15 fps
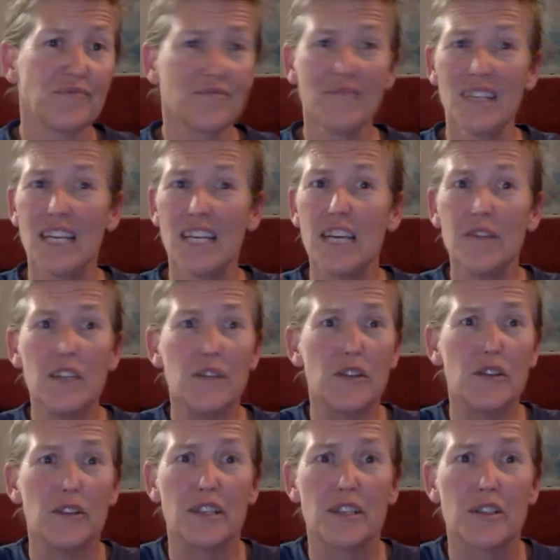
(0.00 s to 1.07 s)
Even if
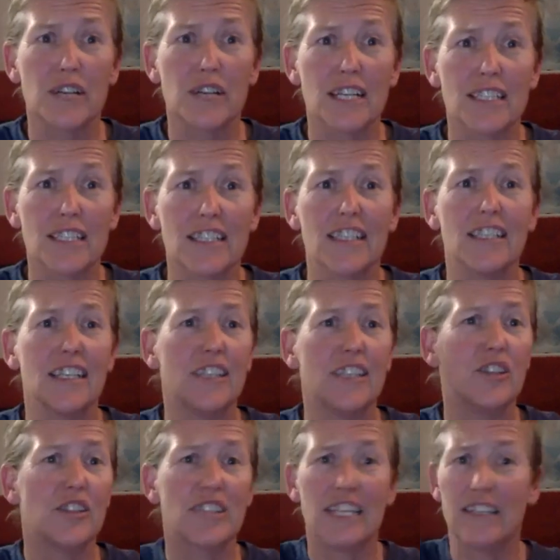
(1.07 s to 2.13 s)
you're an instructor and
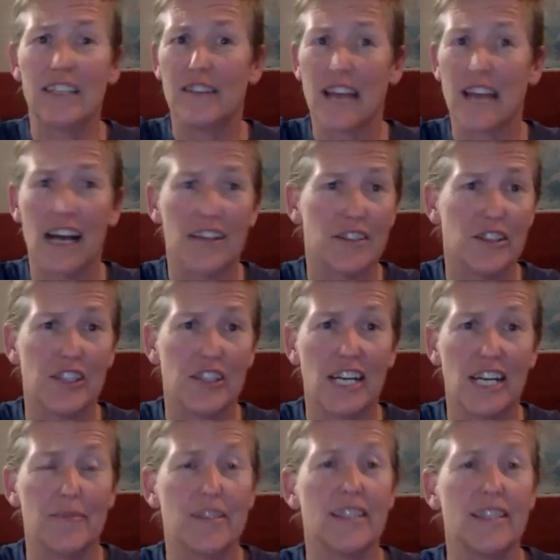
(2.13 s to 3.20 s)
got 10,000
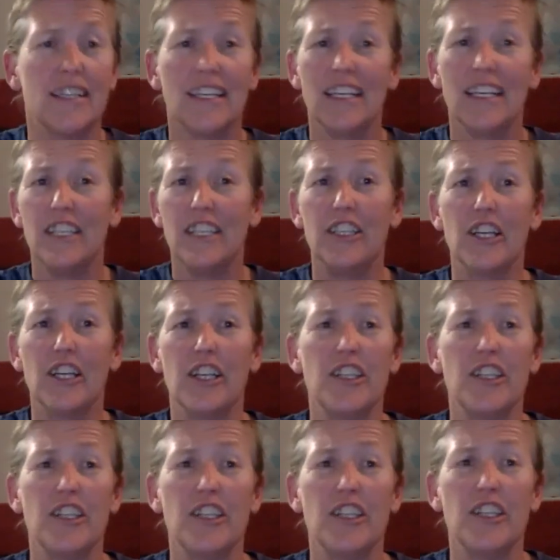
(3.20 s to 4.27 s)
jumps, you
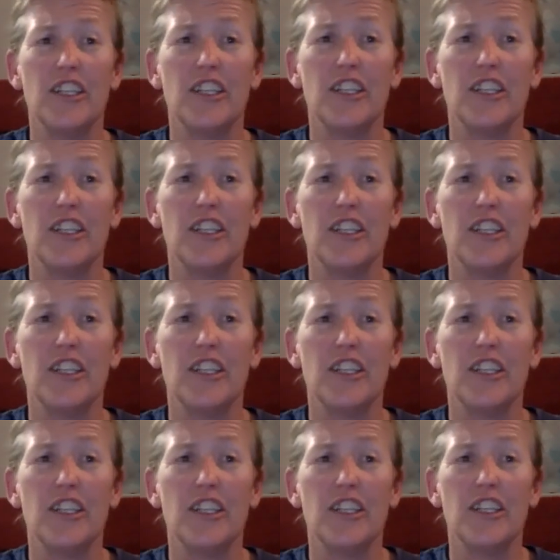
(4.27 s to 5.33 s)
don't want to be
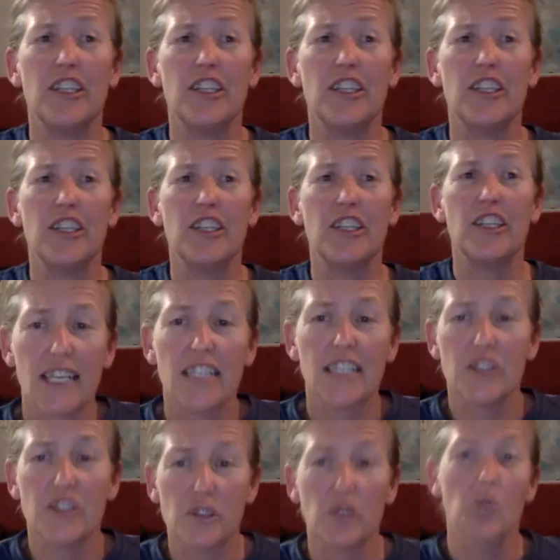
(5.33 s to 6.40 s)
rushing back
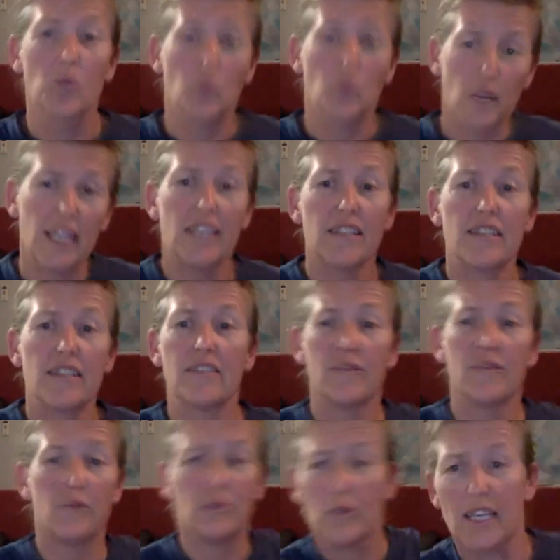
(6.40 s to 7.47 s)
into where
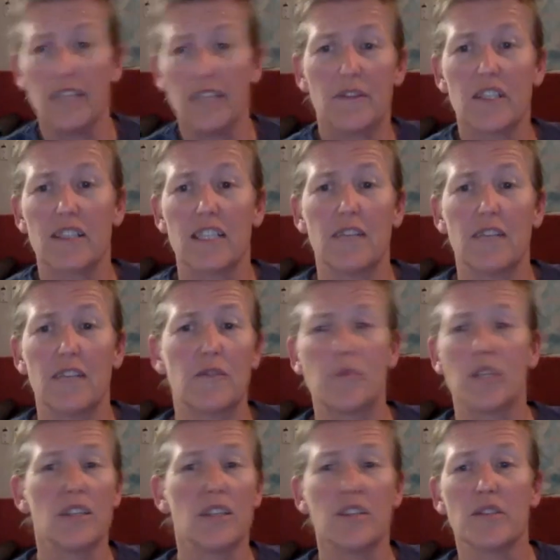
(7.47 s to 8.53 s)
you've just left,
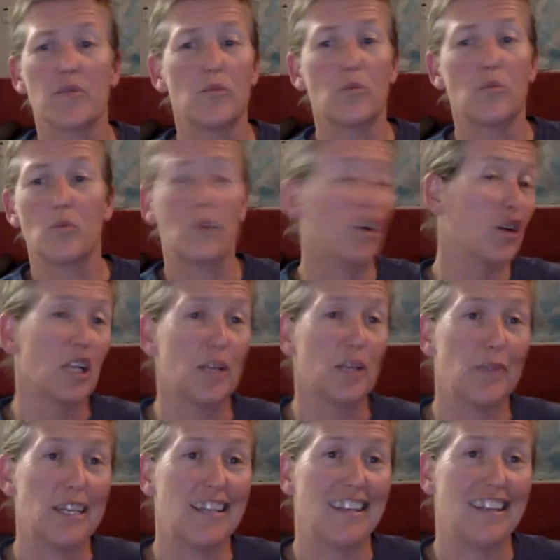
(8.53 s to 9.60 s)
because we're not going to be there,